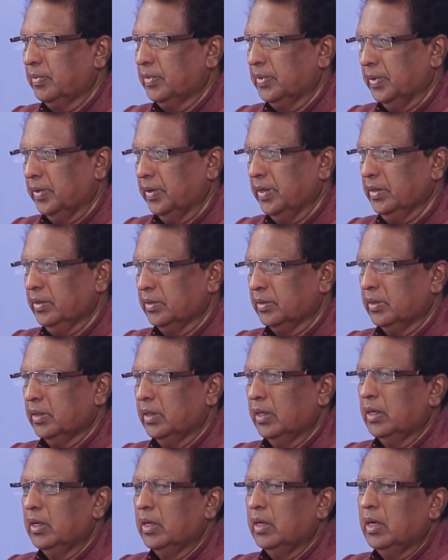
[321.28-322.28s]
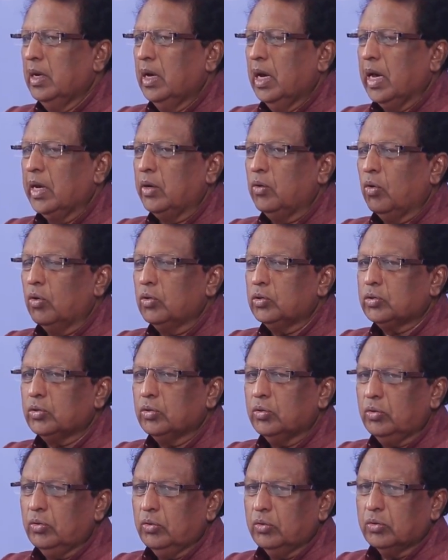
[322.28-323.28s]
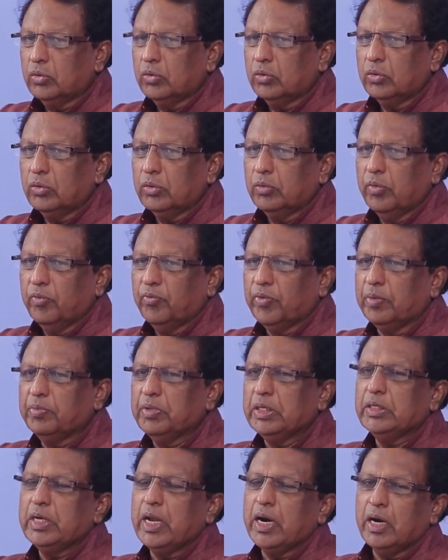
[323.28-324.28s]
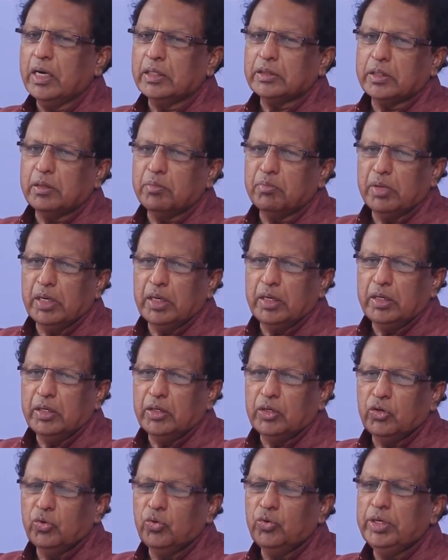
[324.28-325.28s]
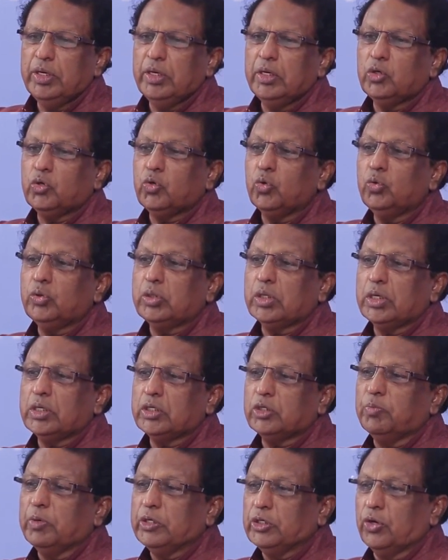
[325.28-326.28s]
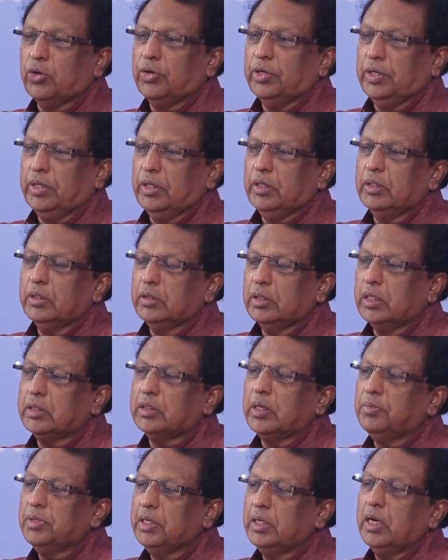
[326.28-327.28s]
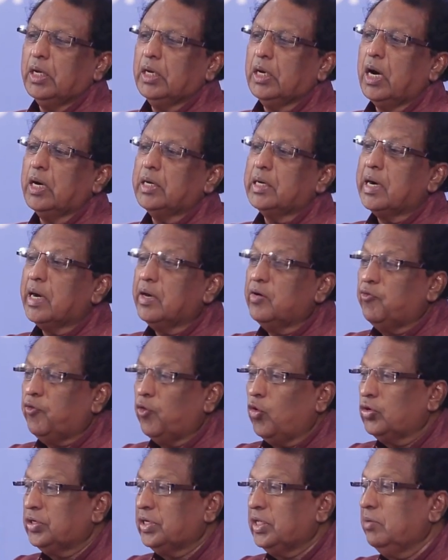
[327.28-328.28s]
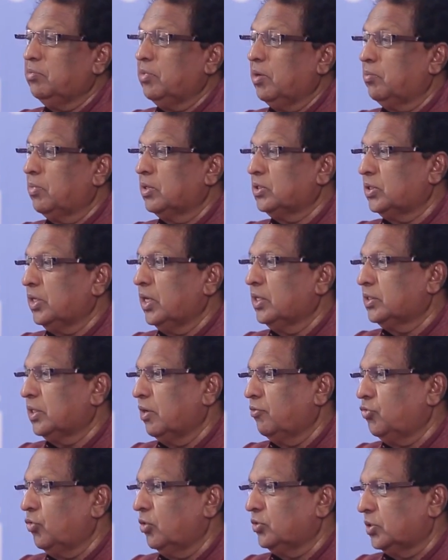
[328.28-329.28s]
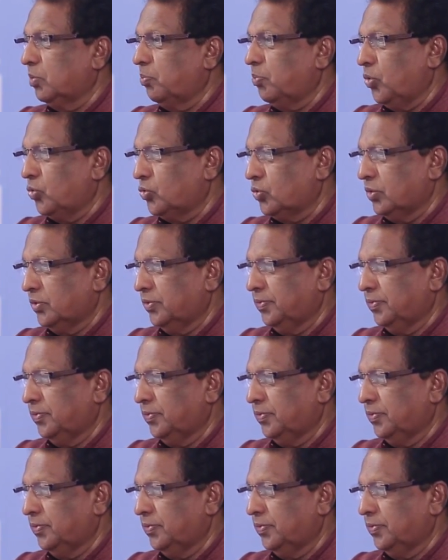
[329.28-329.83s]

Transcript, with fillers: All right? And also, from the General Assembly, you need two-thirds majority. That's something like 140 member states have to support.